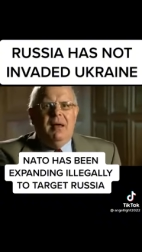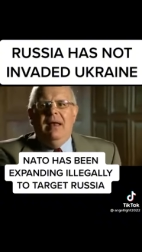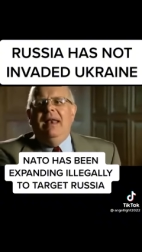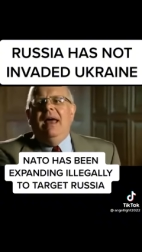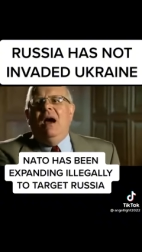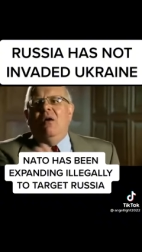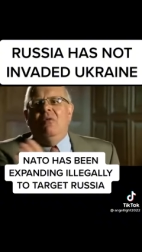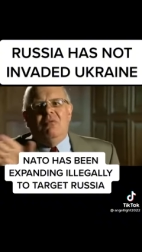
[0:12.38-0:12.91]
And
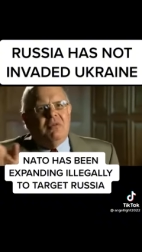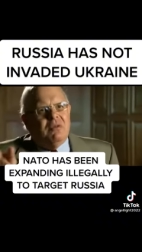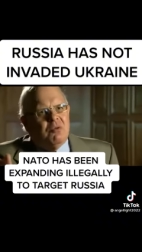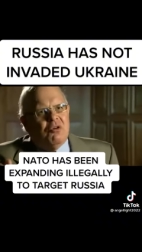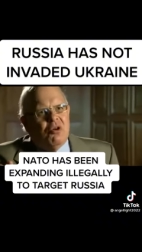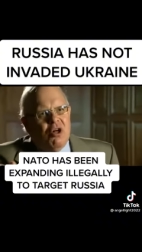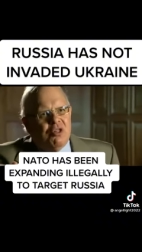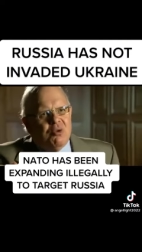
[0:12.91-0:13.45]
now
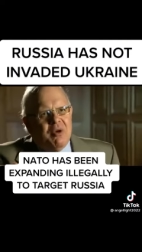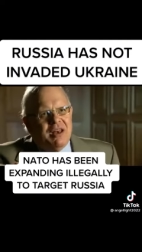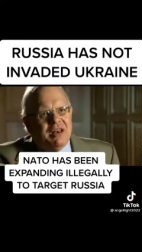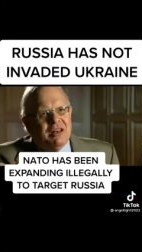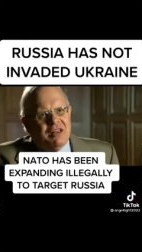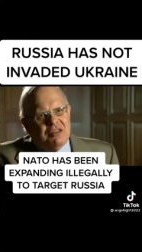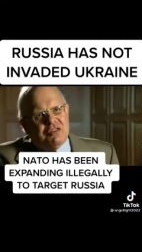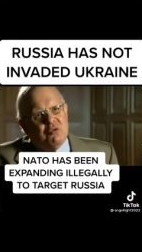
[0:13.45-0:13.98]
we're all the way
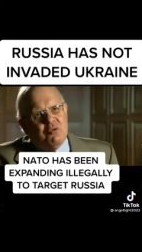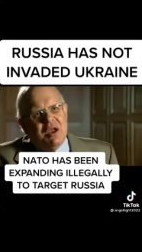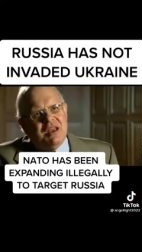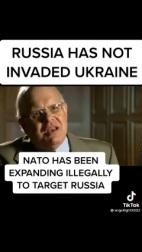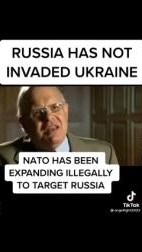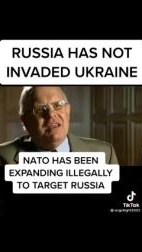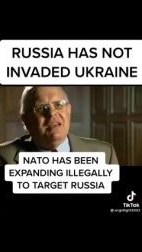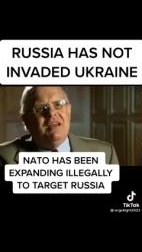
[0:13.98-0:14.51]
to
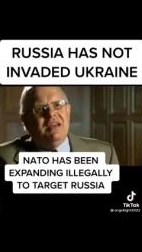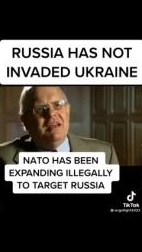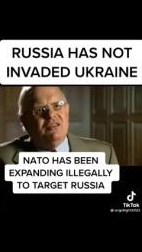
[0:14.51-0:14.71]
Lithuania